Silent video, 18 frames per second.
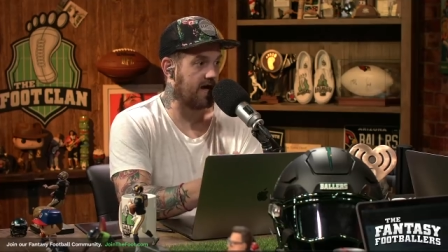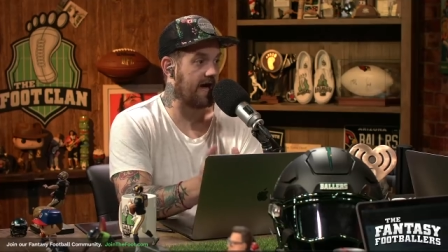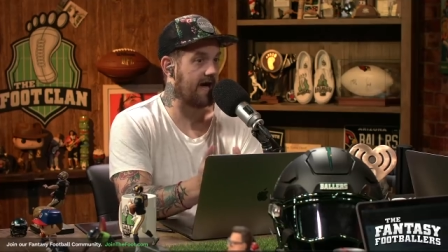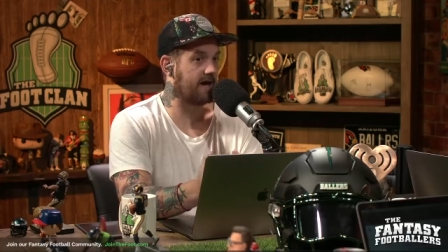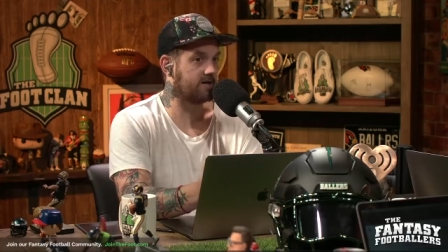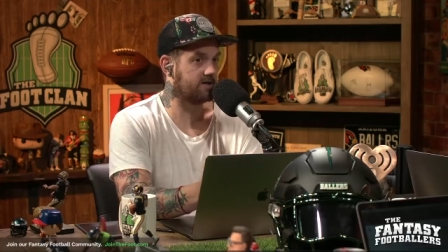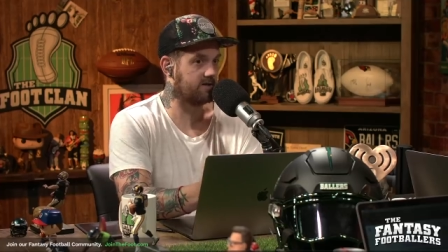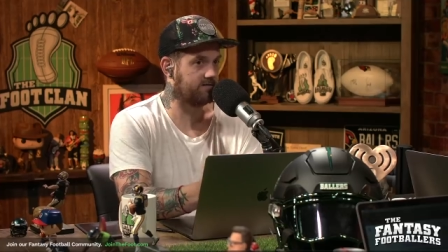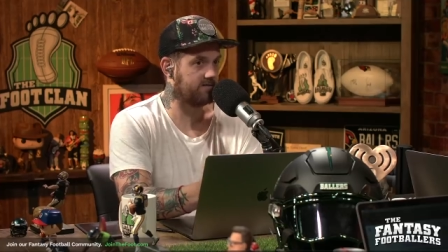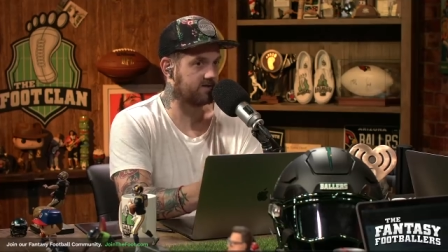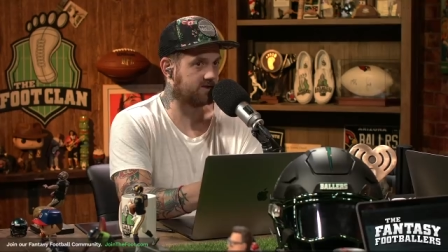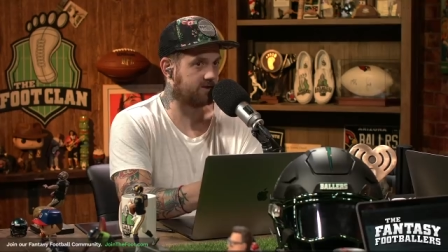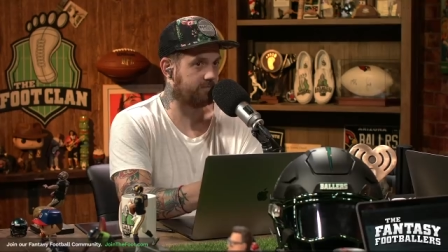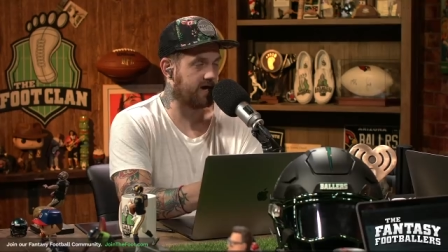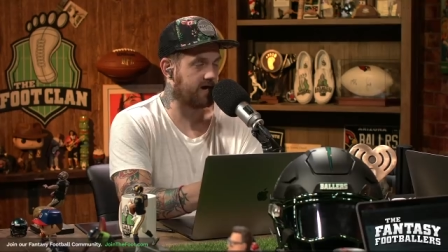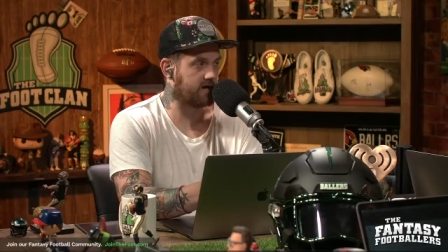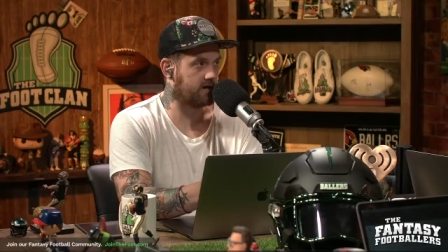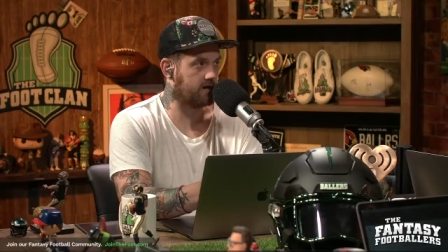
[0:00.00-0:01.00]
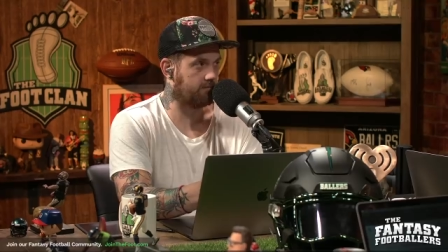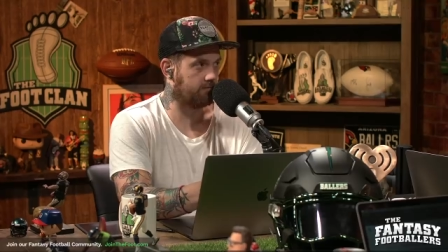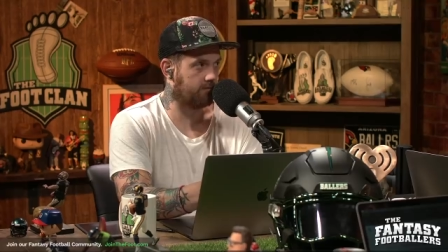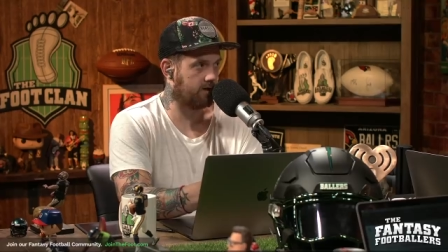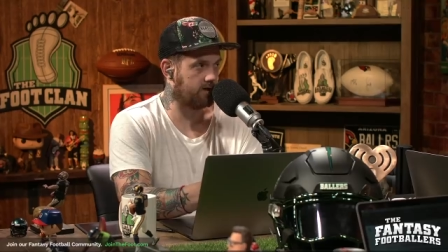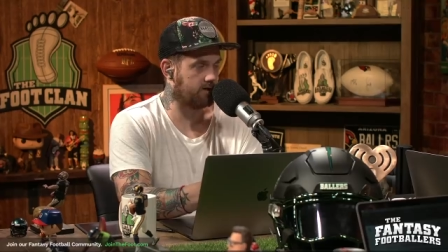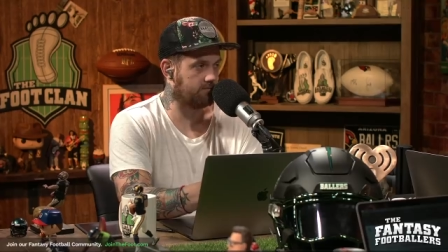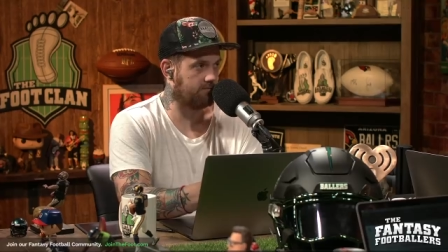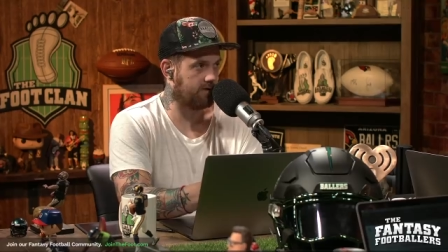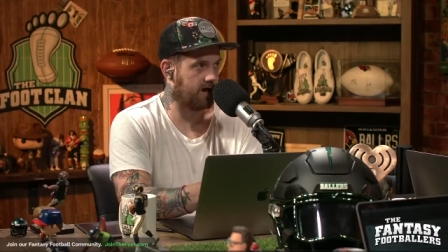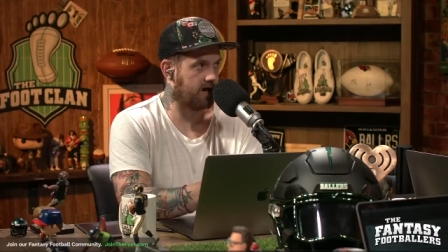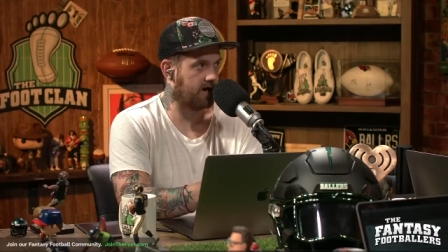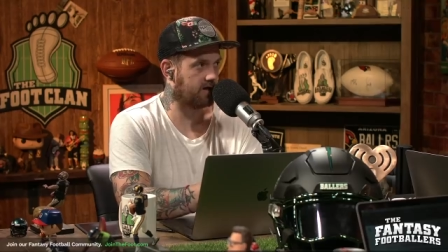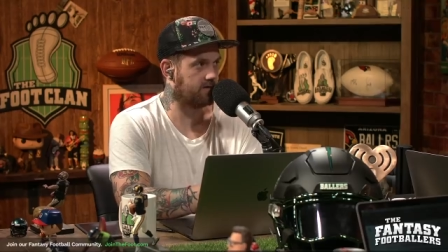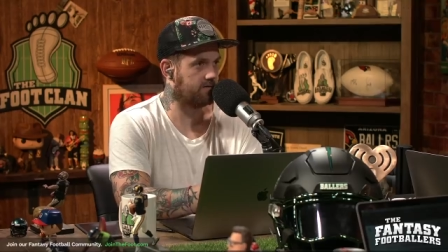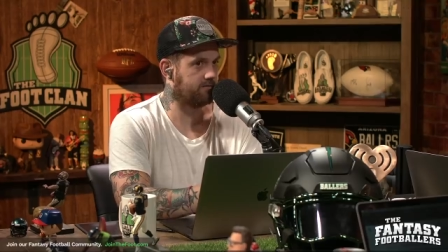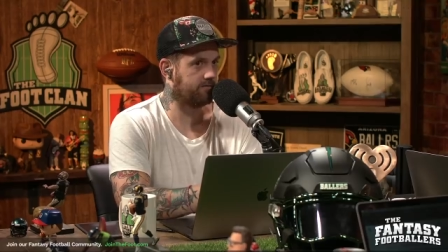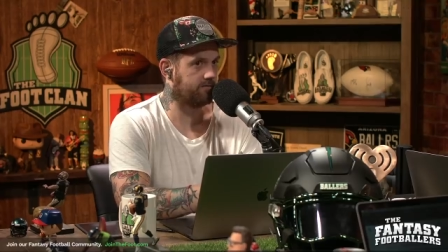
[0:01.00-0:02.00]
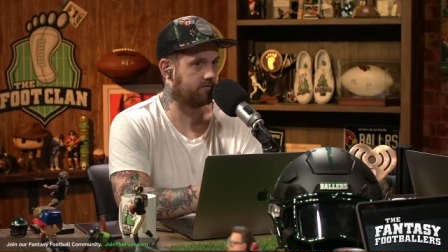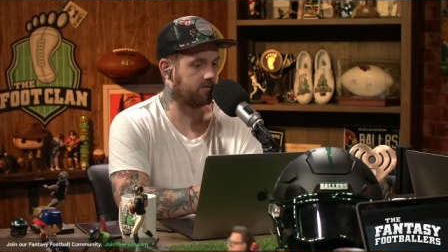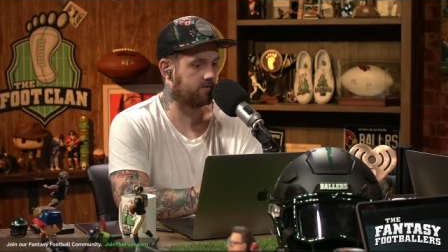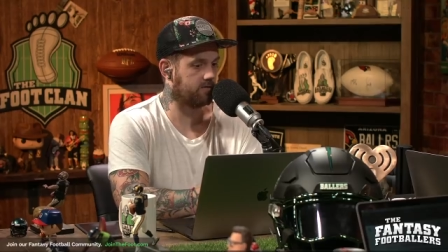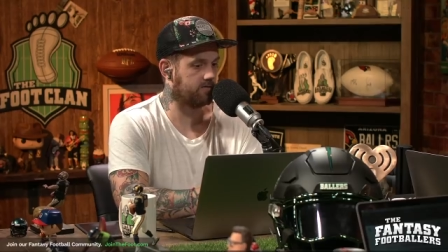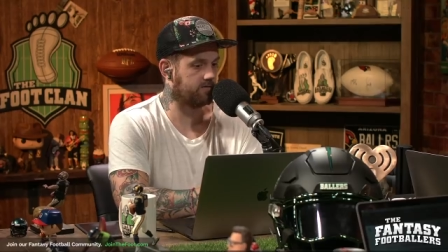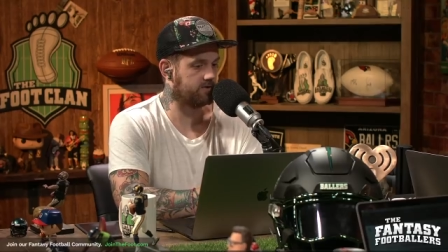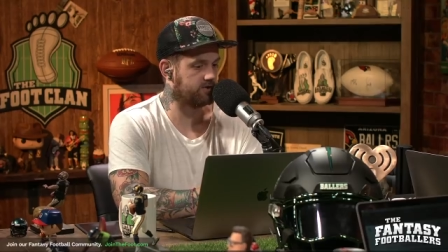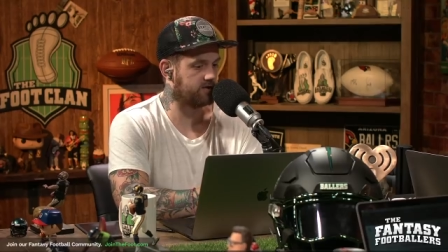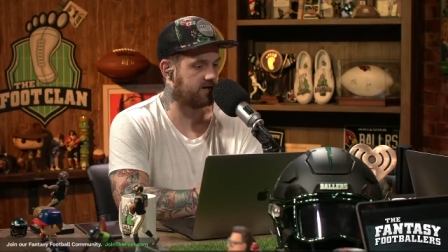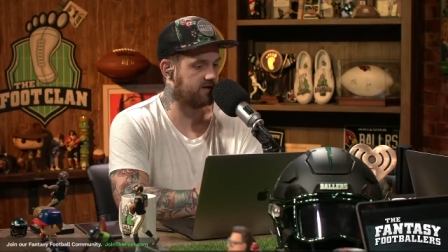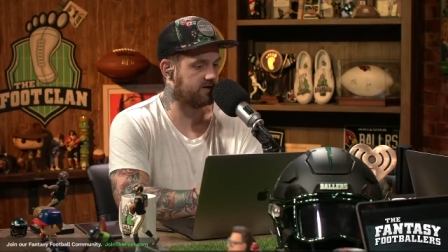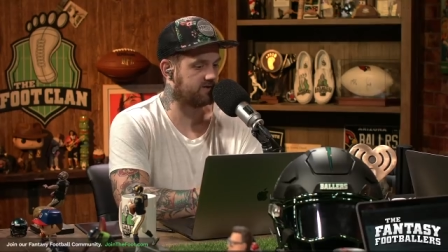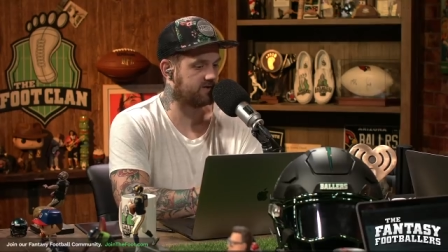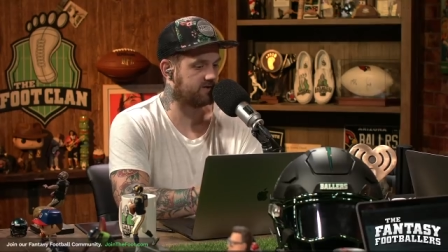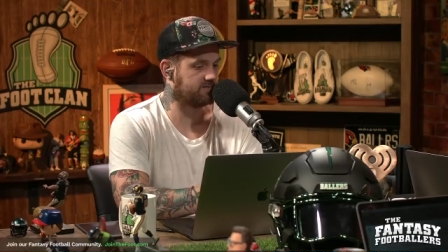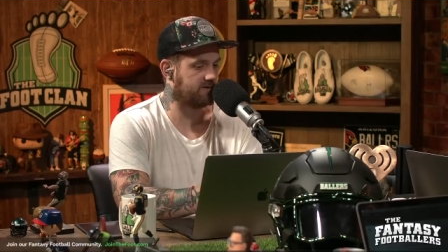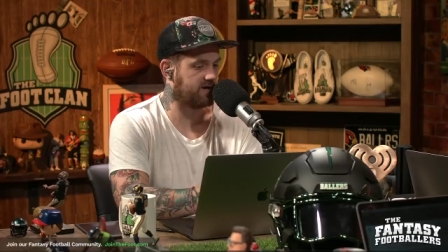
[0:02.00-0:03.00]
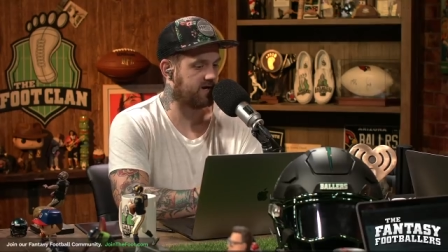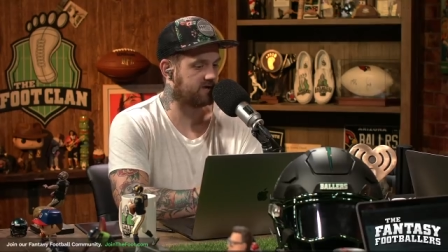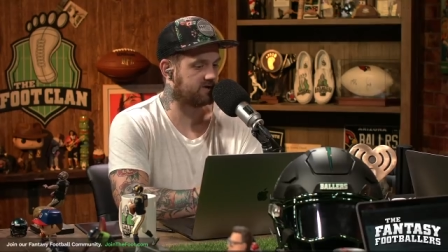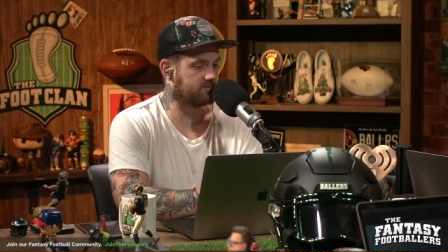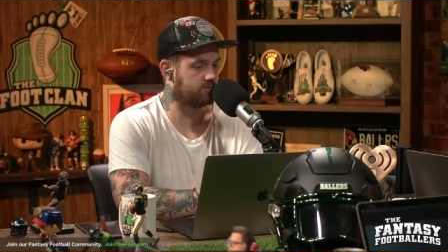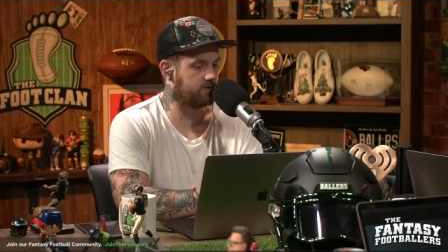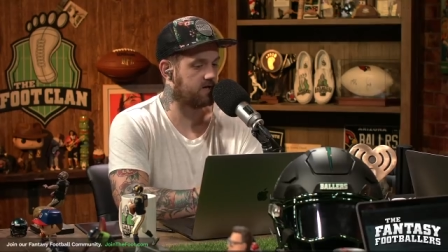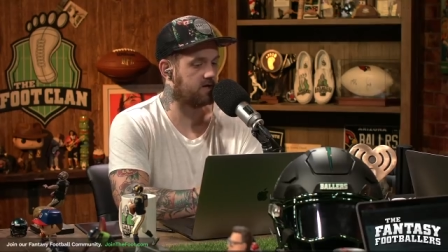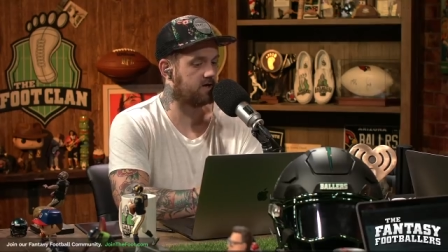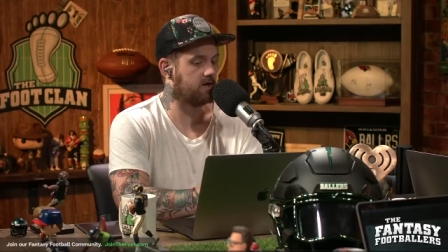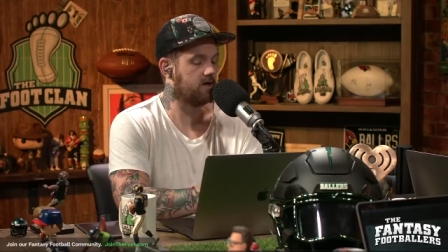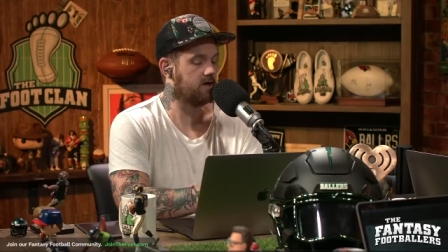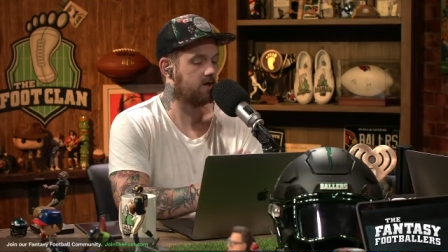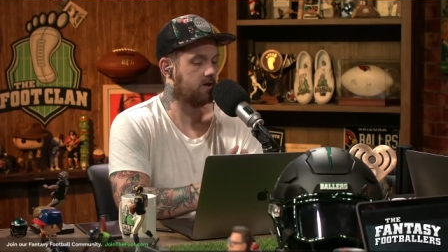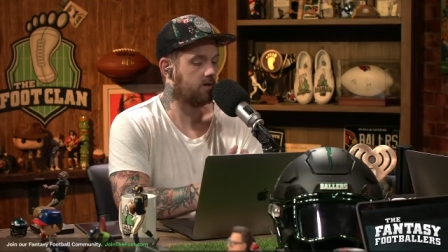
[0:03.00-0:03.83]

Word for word: active as the backup running back for the Giants this past week.